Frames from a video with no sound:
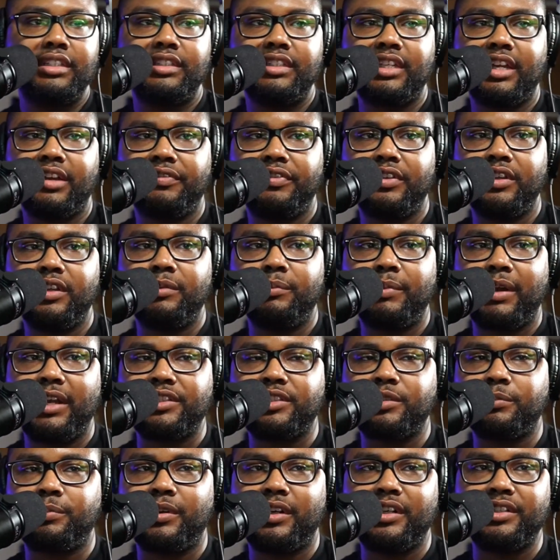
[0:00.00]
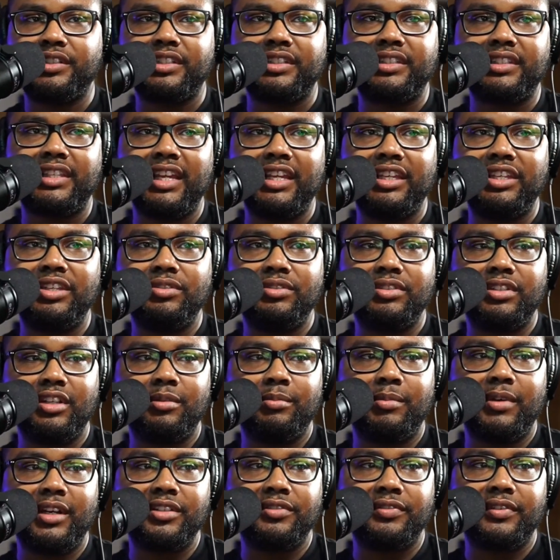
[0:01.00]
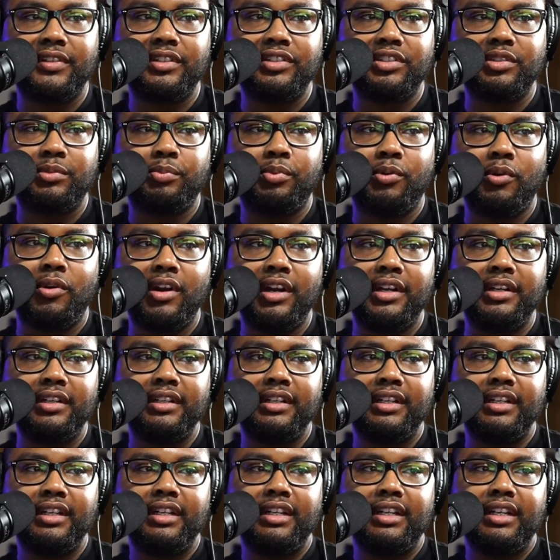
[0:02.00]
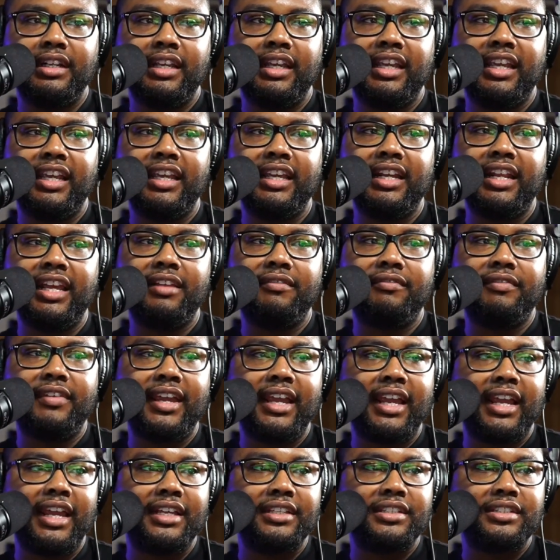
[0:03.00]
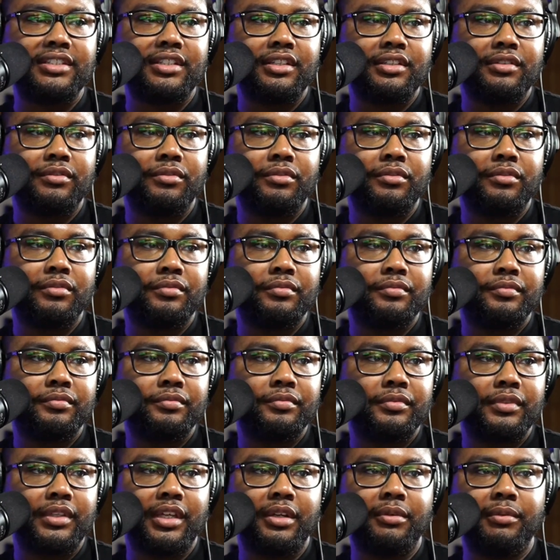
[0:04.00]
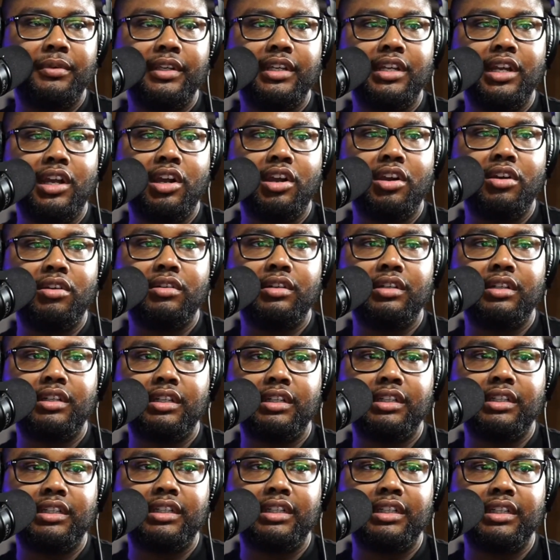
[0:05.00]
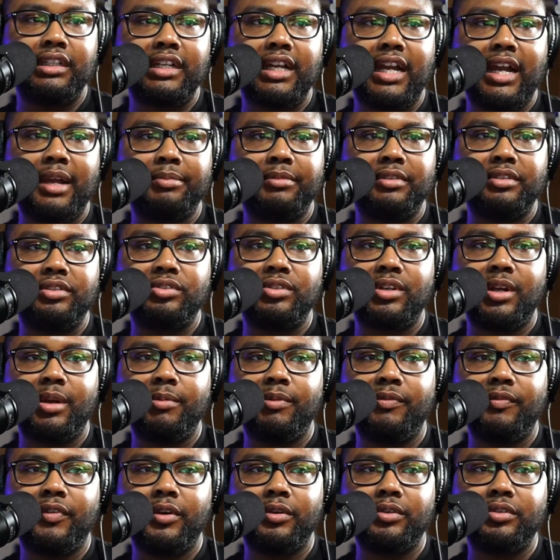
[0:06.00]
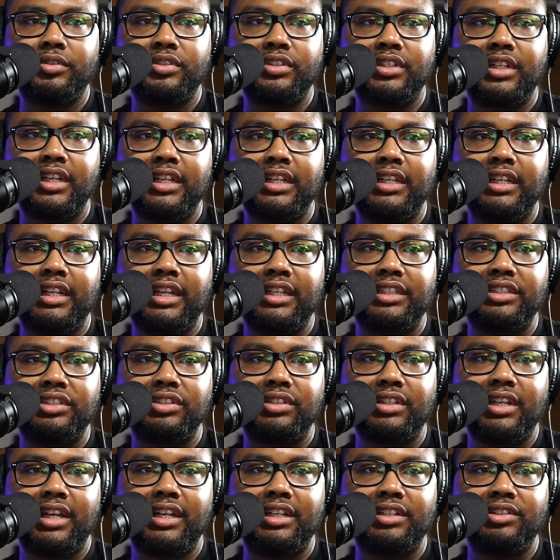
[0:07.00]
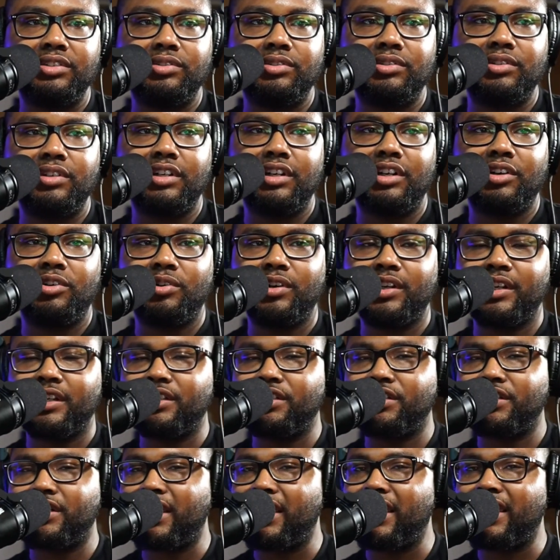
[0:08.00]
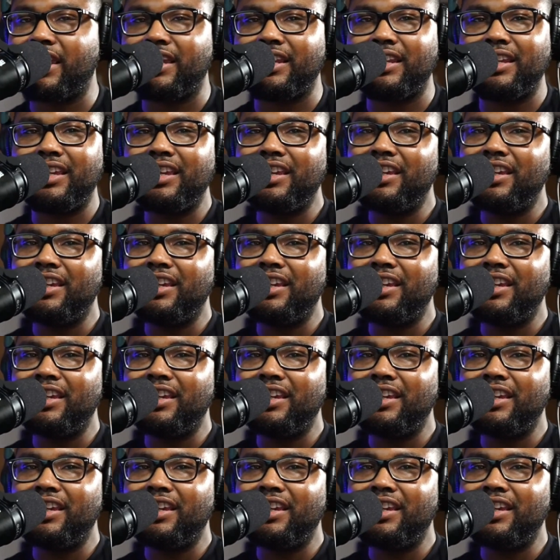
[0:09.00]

Definitely about to purchase. Thank you so much for the support in advance. Here we go. Gonna cop the drum and vocal chain next. You got to do an organ chain.